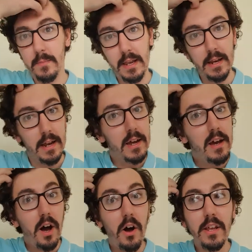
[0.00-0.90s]
I mean,
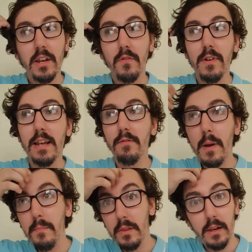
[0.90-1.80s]
I don't really
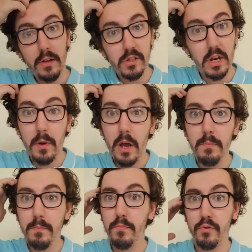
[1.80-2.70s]
remember the last time
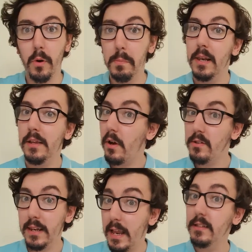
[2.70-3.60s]
I properly
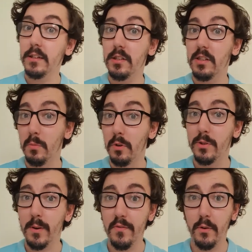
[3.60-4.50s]
wrote a letter to someone,
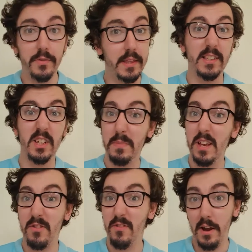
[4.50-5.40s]
so I thought this could be
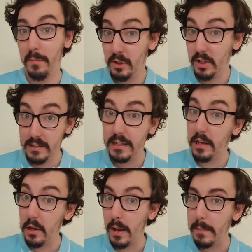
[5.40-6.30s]
a great opportunity
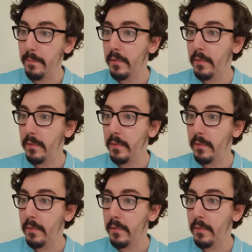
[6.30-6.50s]
to do it.